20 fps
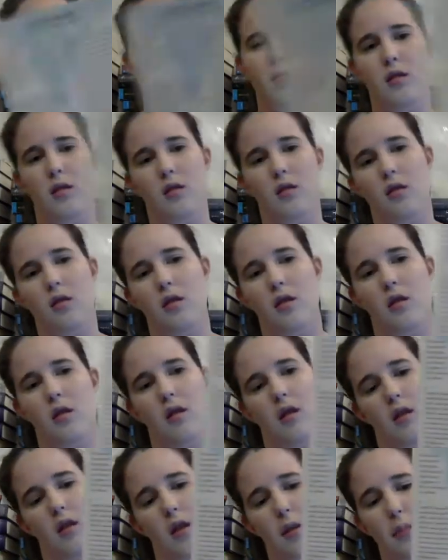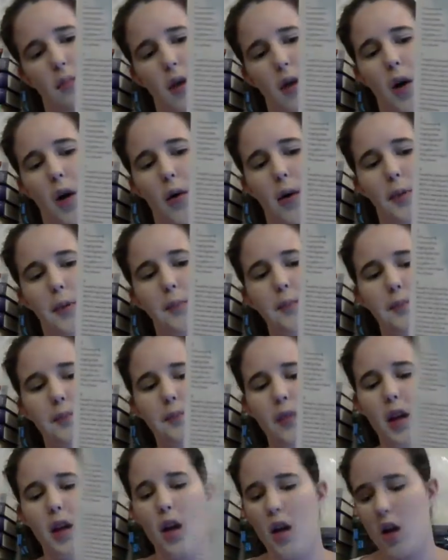is the poem.
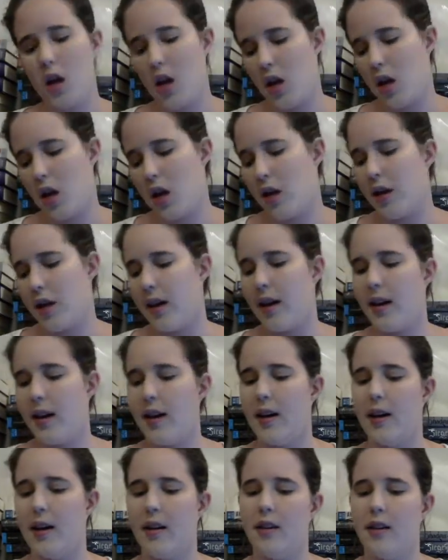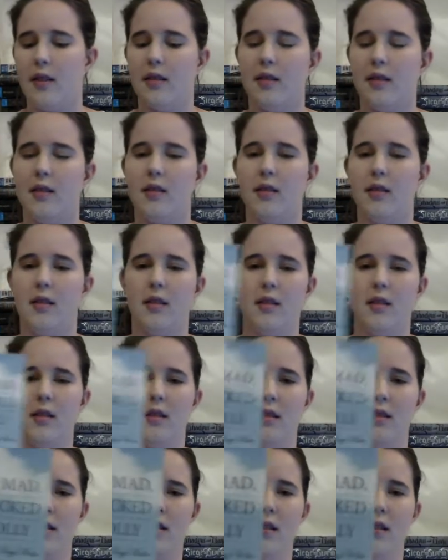And
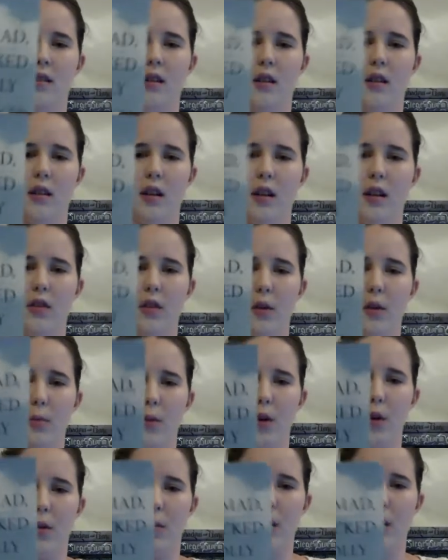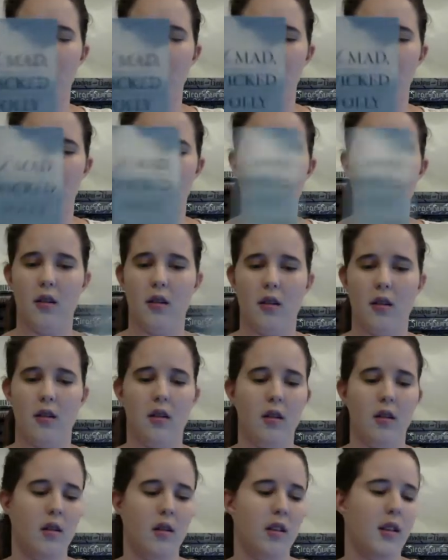a lovely bookmark
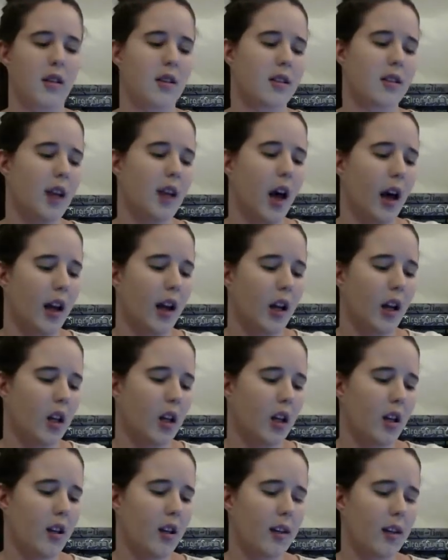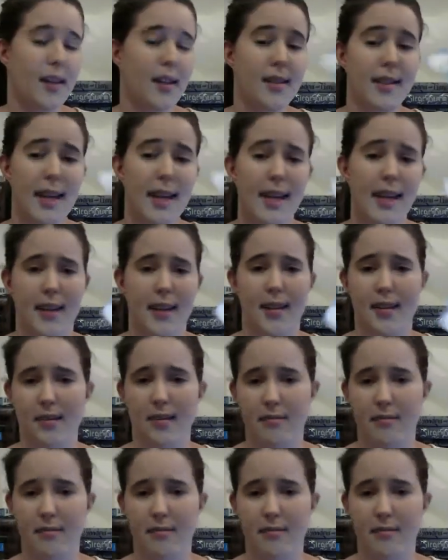that is signed and dated.